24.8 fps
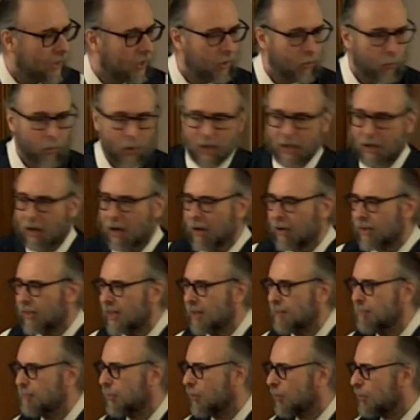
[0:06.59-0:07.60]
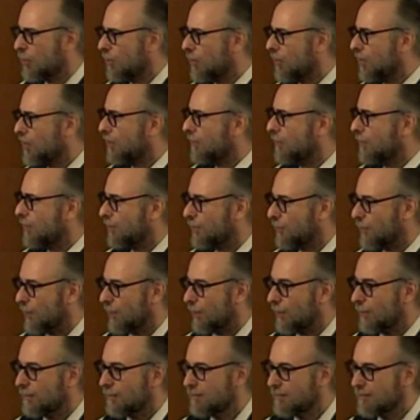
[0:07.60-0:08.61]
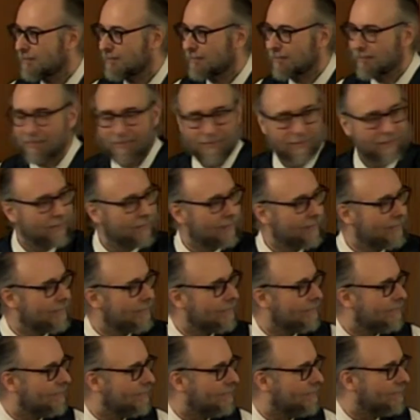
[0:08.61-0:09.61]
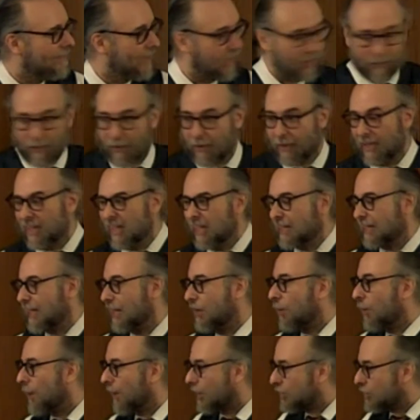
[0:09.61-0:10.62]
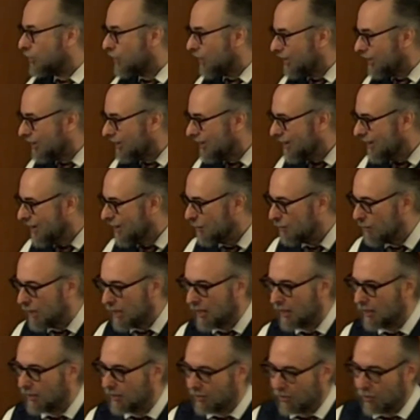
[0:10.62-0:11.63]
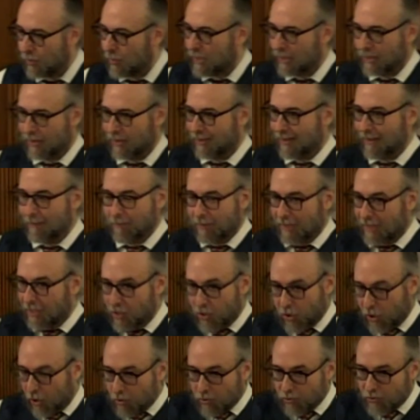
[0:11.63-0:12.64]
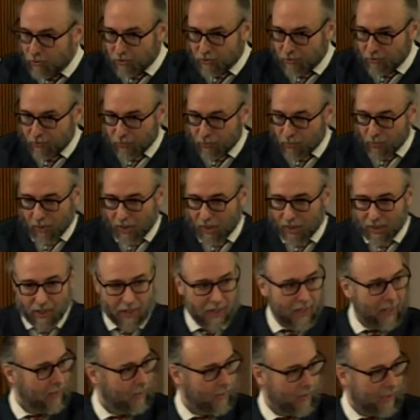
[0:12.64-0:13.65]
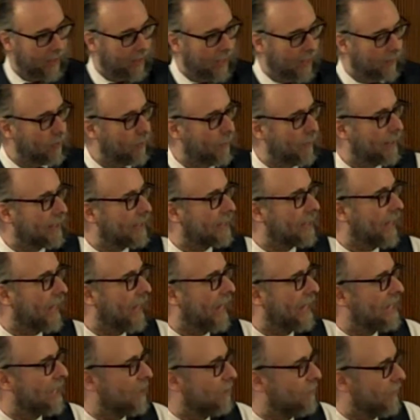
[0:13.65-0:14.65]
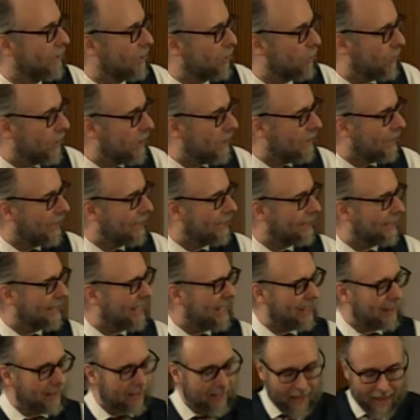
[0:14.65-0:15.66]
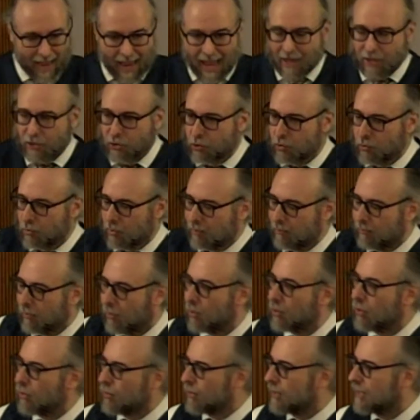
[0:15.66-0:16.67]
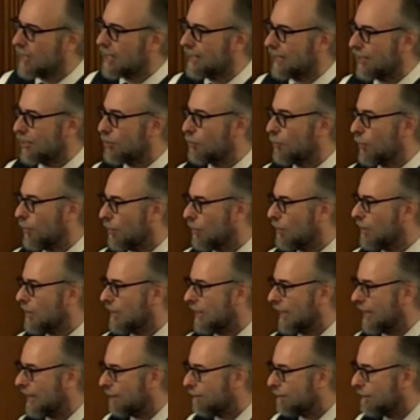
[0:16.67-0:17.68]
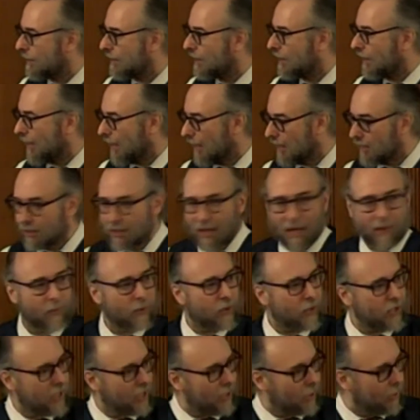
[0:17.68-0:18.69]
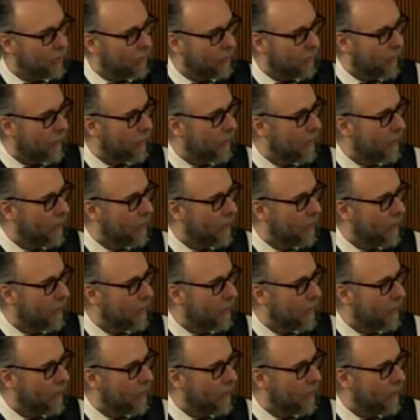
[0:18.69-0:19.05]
What are the borders of Israel? It's a very easy question because you can simply go to the government site of Israel and see the actual borders that Israel claims sovereignty over.